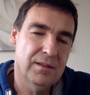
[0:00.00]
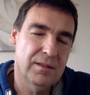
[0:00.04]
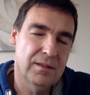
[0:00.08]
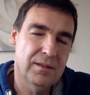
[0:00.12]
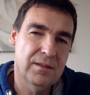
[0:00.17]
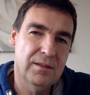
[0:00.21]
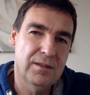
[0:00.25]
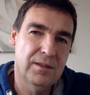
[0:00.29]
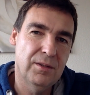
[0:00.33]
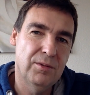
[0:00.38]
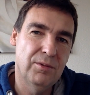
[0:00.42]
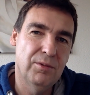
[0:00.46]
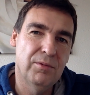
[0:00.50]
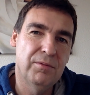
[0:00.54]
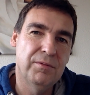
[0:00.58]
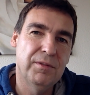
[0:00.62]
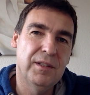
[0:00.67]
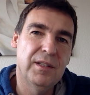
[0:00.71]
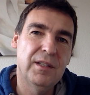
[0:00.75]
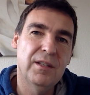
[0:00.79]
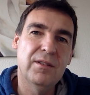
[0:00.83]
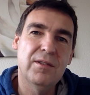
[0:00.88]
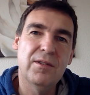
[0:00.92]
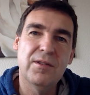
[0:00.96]
the new
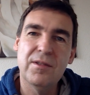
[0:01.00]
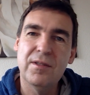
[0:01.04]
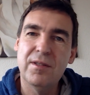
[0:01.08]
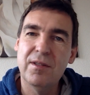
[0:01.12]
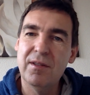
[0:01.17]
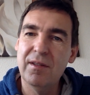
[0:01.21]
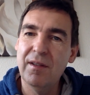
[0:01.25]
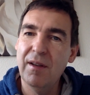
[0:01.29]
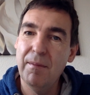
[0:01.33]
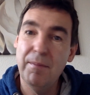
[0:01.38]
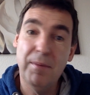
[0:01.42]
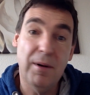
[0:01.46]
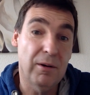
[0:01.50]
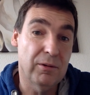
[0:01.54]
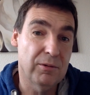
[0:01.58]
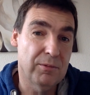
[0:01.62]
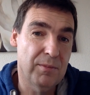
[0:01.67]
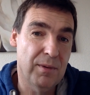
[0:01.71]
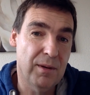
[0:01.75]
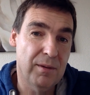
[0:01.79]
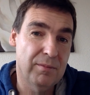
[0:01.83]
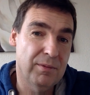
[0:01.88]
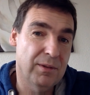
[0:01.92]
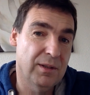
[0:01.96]
videos, about
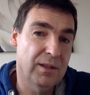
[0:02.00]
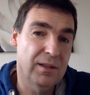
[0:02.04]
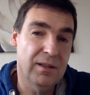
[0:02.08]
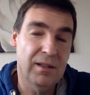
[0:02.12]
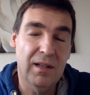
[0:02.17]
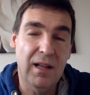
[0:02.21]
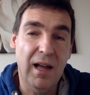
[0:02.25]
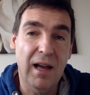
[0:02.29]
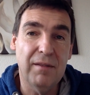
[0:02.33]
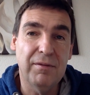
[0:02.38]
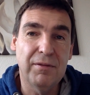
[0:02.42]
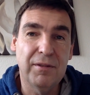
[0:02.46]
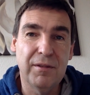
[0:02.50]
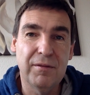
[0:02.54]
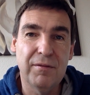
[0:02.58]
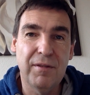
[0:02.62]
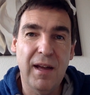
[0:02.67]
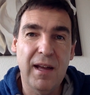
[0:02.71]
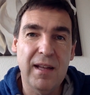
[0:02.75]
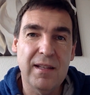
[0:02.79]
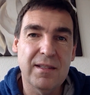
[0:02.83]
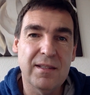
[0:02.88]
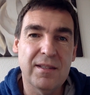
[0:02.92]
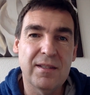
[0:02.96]
maybe live
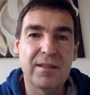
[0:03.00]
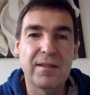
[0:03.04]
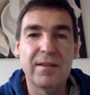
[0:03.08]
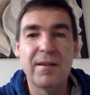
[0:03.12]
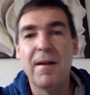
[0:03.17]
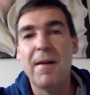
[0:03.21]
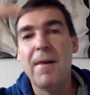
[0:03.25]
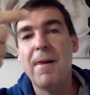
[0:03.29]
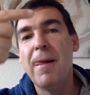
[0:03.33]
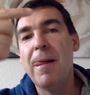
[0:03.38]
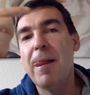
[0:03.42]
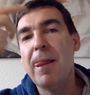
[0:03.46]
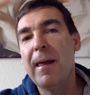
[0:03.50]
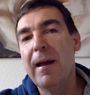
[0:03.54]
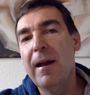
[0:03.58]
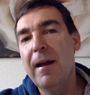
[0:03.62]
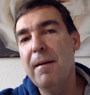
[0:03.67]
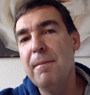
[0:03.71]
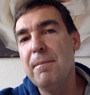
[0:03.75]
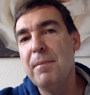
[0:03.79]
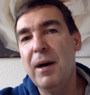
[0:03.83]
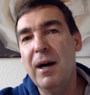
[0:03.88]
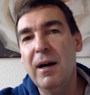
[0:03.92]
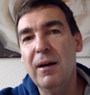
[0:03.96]
events,
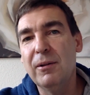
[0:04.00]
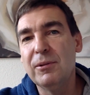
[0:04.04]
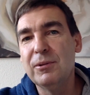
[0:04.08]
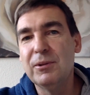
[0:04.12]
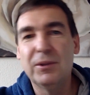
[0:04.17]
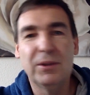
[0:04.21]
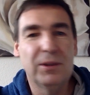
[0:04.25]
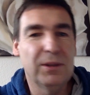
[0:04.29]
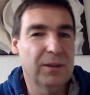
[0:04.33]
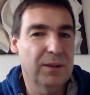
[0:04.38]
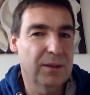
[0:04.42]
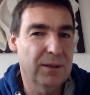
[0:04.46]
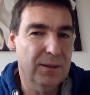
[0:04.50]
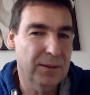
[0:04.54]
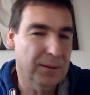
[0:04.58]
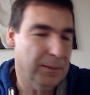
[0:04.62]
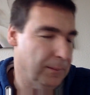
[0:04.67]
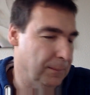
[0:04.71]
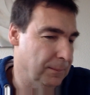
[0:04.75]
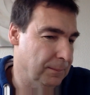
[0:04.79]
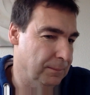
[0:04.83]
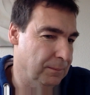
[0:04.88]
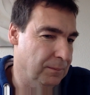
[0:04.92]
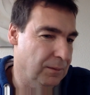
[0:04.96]
about
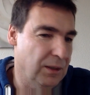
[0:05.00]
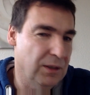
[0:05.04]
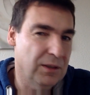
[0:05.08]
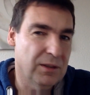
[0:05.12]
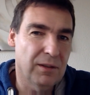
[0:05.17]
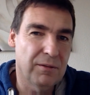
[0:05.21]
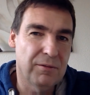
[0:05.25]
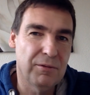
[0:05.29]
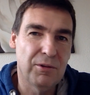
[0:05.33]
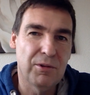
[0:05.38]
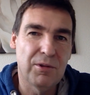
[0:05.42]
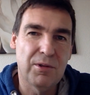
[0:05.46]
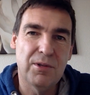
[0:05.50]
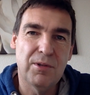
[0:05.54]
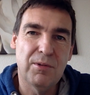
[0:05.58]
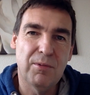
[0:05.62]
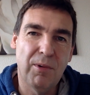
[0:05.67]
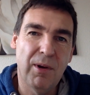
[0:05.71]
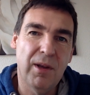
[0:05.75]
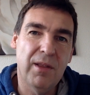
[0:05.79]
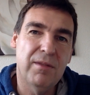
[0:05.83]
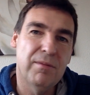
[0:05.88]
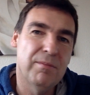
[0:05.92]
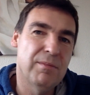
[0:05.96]
interviews
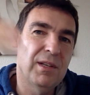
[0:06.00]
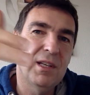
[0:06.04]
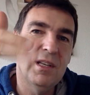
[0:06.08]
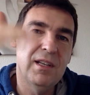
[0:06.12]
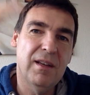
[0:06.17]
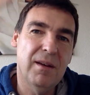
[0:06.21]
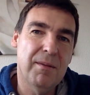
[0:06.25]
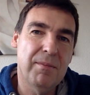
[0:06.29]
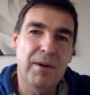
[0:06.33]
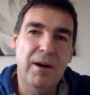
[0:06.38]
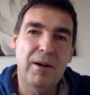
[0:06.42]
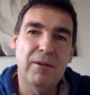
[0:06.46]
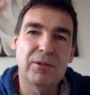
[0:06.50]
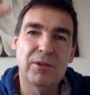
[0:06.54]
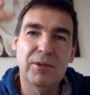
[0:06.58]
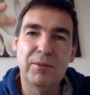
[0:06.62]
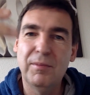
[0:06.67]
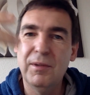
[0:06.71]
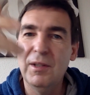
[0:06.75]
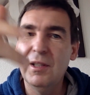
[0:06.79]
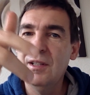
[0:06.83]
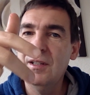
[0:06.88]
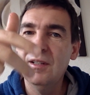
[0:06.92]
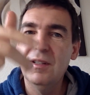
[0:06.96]
with me, about
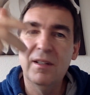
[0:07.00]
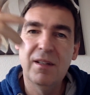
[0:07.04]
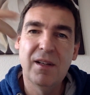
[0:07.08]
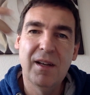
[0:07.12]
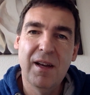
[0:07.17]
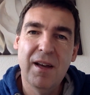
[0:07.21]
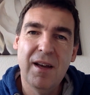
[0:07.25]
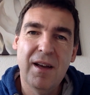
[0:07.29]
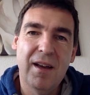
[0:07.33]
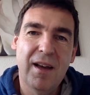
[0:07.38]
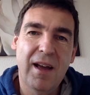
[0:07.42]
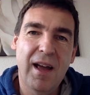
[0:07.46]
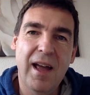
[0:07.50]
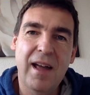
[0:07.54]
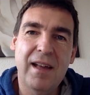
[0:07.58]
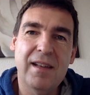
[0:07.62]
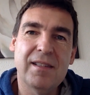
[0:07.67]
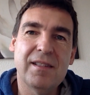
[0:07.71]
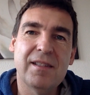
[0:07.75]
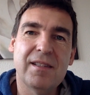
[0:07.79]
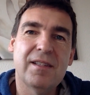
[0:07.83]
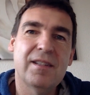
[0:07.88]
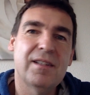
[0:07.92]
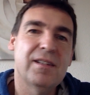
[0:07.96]
me,
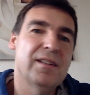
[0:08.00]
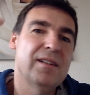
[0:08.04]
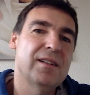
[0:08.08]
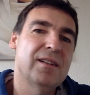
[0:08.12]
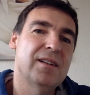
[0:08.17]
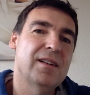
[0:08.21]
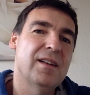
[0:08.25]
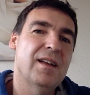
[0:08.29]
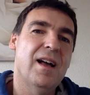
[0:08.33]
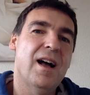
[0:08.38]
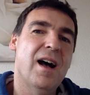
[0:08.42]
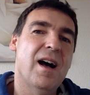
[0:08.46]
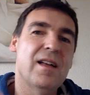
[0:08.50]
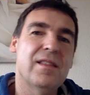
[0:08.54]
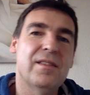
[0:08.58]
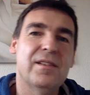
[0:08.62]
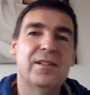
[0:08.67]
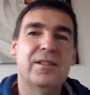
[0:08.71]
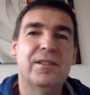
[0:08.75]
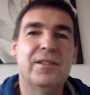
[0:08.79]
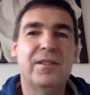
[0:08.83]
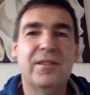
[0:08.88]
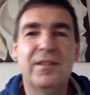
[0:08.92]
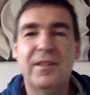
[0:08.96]
and
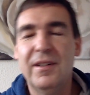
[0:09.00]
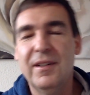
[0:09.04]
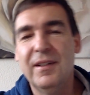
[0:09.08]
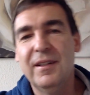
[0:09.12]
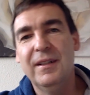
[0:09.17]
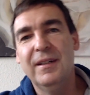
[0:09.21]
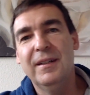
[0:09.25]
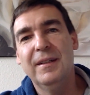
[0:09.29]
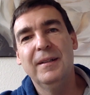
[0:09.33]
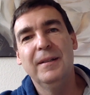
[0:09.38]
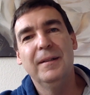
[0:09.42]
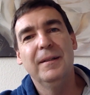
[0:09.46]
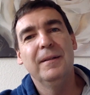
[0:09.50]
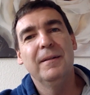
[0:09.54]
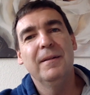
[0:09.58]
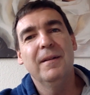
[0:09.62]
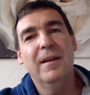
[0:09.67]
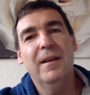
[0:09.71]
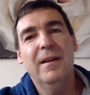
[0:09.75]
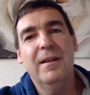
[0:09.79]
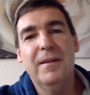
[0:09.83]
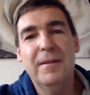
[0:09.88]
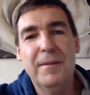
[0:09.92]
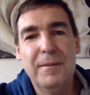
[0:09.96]
other
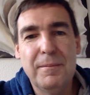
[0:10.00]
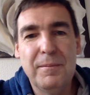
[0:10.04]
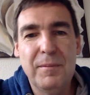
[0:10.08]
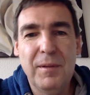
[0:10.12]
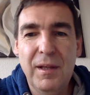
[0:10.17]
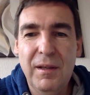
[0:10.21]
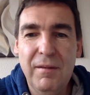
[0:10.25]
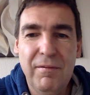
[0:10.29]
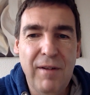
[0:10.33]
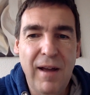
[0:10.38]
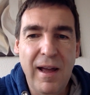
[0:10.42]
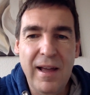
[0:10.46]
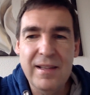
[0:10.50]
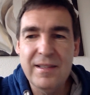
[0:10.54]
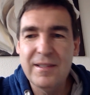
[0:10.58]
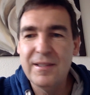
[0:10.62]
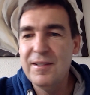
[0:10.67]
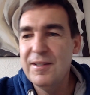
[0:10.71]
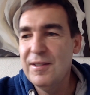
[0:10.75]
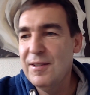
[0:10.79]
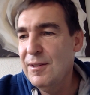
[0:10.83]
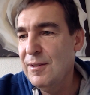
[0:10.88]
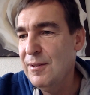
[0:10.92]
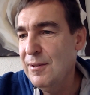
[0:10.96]

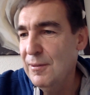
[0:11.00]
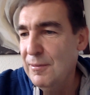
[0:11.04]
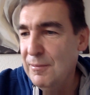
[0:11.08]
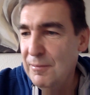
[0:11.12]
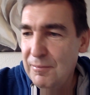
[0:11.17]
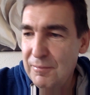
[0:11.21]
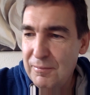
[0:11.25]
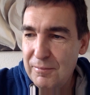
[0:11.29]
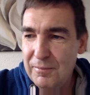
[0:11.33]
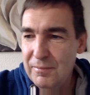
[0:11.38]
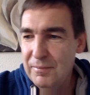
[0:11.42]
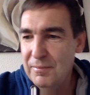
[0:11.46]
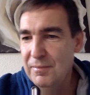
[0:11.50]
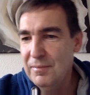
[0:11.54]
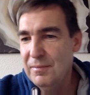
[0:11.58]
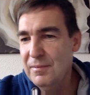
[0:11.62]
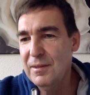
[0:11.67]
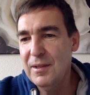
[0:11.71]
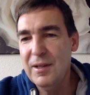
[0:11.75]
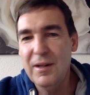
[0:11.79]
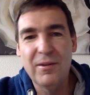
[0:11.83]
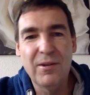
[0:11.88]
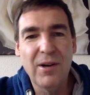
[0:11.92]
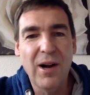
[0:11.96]
events
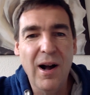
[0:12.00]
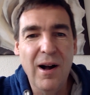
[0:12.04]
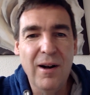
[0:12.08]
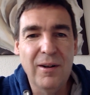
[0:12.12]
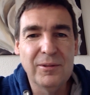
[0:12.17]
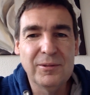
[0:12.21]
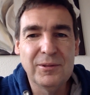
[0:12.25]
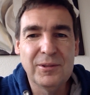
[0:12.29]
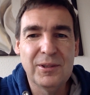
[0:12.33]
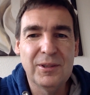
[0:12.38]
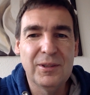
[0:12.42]
around